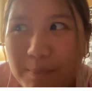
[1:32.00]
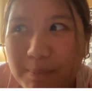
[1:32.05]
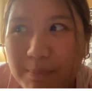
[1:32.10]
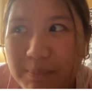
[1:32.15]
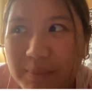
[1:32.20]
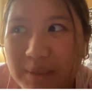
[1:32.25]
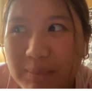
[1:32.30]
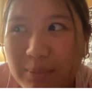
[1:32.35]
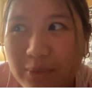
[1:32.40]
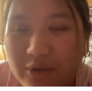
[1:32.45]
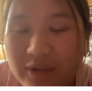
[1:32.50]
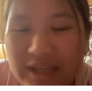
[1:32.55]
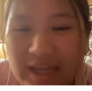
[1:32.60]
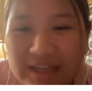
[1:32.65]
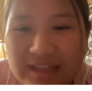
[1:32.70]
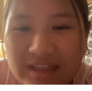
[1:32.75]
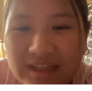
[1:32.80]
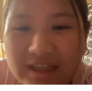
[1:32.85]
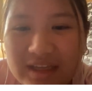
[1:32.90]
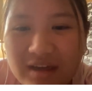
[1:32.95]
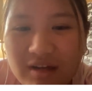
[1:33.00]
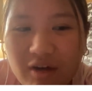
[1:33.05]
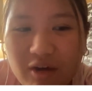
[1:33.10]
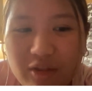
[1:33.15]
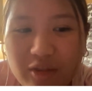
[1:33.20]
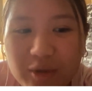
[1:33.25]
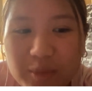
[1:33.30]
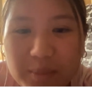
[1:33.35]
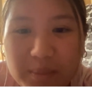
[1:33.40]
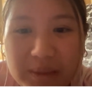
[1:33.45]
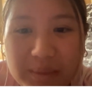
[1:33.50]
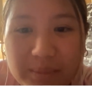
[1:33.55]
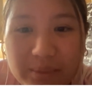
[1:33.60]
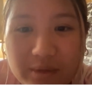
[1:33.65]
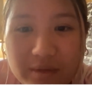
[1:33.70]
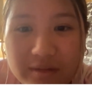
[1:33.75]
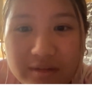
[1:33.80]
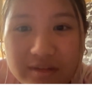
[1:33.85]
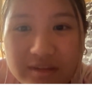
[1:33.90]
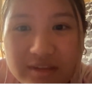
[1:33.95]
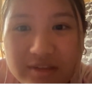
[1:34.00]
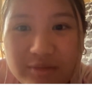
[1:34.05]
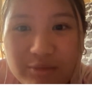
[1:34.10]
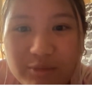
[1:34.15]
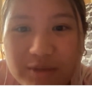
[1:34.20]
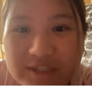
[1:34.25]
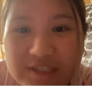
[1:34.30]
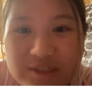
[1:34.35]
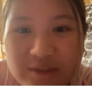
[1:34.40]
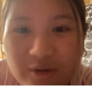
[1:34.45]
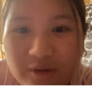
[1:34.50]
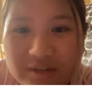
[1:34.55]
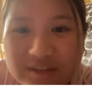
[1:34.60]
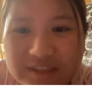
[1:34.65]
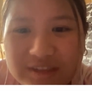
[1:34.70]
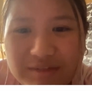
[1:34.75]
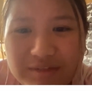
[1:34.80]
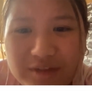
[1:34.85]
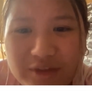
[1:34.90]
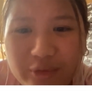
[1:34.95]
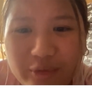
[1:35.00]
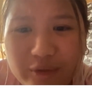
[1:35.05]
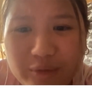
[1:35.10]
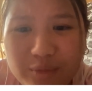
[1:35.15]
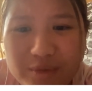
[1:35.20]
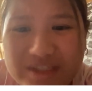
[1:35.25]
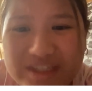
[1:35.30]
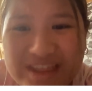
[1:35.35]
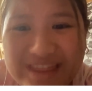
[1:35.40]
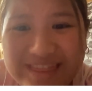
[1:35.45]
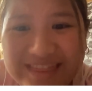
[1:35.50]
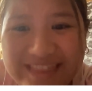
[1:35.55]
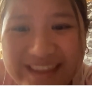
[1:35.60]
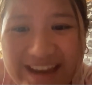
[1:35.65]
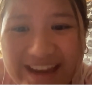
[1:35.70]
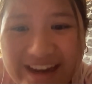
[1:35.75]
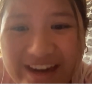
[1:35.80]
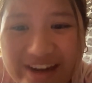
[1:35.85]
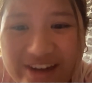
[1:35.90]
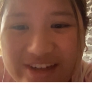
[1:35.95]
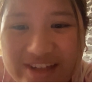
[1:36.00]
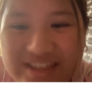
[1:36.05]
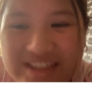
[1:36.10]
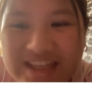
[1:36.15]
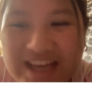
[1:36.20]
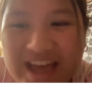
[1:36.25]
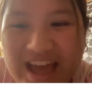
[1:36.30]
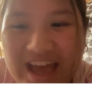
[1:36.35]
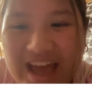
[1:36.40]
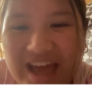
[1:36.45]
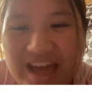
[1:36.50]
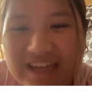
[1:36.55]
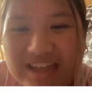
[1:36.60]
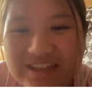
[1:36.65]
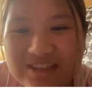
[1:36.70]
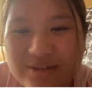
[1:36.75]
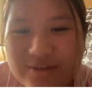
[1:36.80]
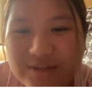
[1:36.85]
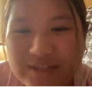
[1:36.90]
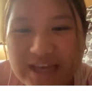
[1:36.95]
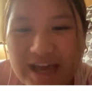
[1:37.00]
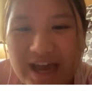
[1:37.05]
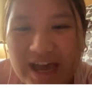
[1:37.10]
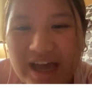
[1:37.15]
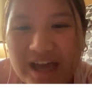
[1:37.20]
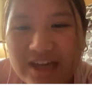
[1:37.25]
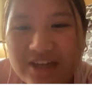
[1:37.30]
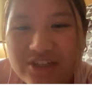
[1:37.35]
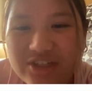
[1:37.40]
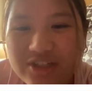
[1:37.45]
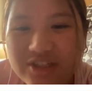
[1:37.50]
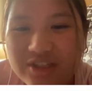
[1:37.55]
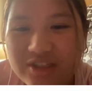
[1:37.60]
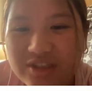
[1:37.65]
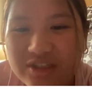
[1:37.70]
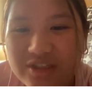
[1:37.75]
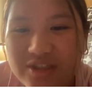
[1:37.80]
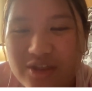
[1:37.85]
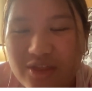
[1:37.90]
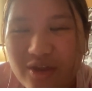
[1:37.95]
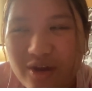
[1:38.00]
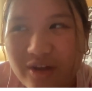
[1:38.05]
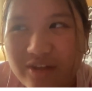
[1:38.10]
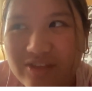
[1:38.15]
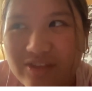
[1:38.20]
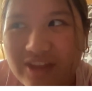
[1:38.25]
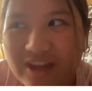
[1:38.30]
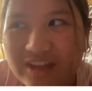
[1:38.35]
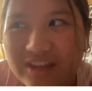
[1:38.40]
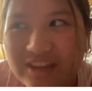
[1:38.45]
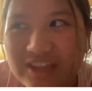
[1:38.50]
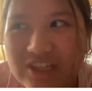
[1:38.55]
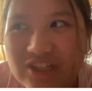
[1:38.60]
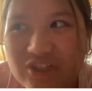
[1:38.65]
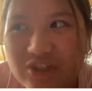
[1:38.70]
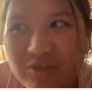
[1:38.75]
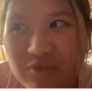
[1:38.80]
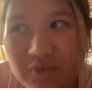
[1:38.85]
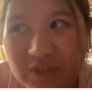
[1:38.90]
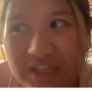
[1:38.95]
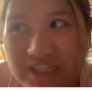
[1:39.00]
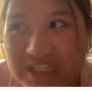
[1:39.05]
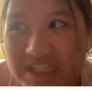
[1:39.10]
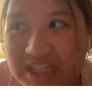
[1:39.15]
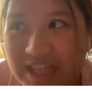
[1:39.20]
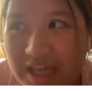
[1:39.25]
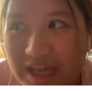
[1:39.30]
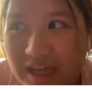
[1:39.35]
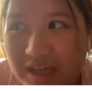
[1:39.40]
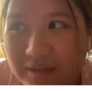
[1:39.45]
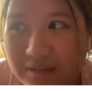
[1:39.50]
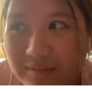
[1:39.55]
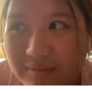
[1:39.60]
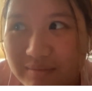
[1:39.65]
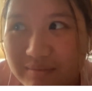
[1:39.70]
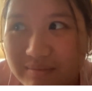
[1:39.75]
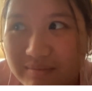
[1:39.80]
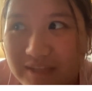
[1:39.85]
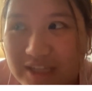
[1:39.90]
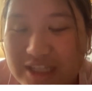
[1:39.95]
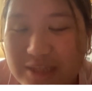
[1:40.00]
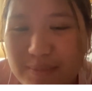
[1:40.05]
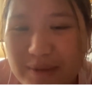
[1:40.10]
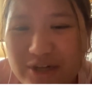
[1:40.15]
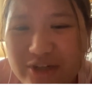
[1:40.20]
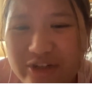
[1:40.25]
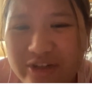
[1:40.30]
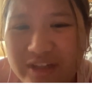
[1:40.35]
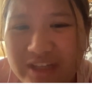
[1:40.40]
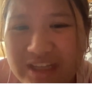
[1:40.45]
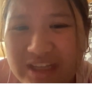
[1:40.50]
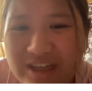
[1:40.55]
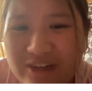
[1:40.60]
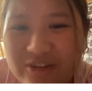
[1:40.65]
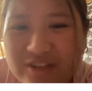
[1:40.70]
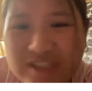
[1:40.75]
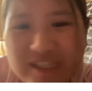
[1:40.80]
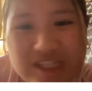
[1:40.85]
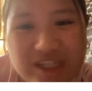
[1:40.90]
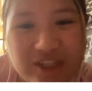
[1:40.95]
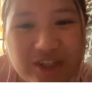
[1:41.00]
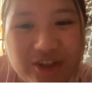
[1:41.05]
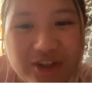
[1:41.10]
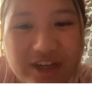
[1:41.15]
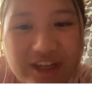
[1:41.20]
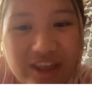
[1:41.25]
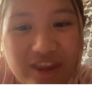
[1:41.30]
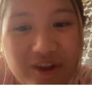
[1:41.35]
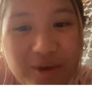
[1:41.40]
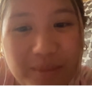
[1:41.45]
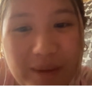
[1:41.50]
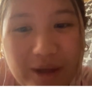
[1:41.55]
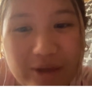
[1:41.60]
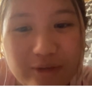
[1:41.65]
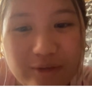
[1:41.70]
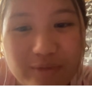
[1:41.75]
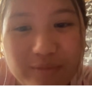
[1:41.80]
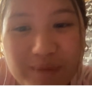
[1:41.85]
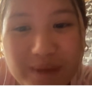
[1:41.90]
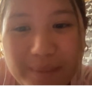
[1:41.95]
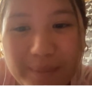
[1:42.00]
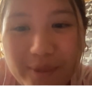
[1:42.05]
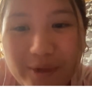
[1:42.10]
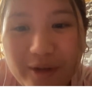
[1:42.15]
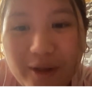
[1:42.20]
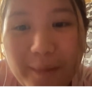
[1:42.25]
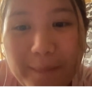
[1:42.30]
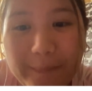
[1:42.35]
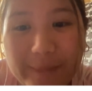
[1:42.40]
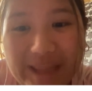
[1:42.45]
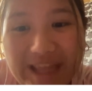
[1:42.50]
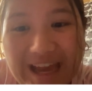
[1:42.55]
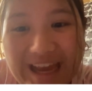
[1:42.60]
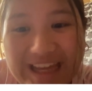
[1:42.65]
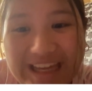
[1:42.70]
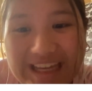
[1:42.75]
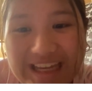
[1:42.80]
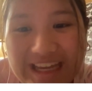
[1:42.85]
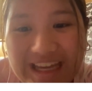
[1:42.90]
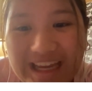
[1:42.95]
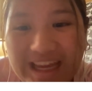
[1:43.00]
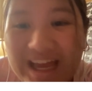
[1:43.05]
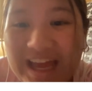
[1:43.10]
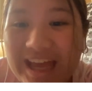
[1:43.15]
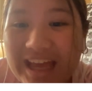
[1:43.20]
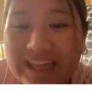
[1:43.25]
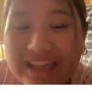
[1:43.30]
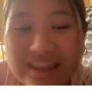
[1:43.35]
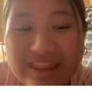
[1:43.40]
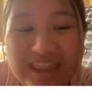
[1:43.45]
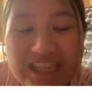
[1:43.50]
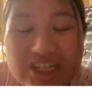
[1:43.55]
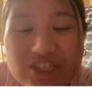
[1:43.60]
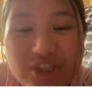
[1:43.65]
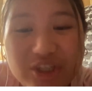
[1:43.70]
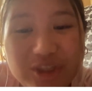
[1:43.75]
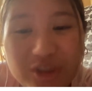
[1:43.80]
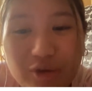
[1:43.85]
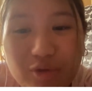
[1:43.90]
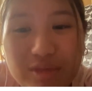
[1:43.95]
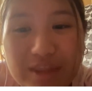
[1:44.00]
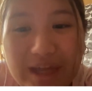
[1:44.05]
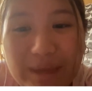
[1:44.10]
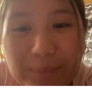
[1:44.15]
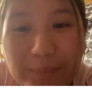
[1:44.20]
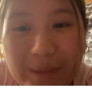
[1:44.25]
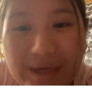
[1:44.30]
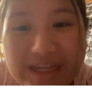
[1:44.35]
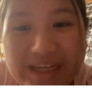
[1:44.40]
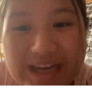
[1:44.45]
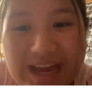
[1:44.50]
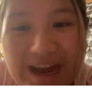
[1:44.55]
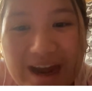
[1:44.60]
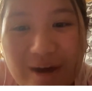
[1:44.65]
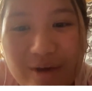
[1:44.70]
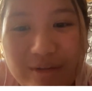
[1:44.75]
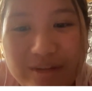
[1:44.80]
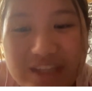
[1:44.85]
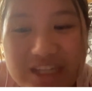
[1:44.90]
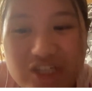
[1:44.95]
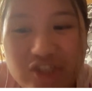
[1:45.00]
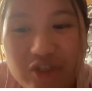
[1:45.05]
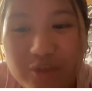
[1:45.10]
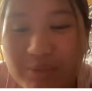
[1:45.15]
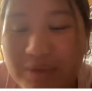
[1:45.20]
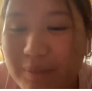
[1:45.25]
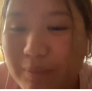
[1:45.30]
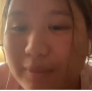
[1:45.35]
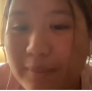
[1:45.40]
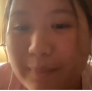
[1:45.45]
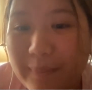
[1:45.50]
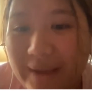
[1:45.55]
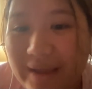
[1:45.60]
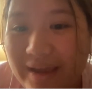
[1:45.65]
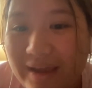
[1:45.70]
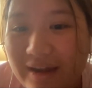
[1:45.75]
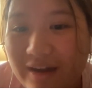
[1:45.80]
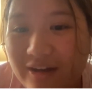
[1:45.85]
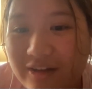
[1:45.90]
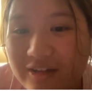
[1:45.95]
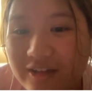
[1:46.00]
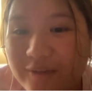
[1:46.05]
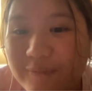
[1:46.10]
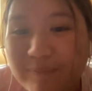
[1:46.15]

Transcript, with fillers: people getting other people's results even though it wasn't theirs. And so yeah, I just thought that they should fix that, especially considering the amount of people applying. They should know that by now. They should be prepared.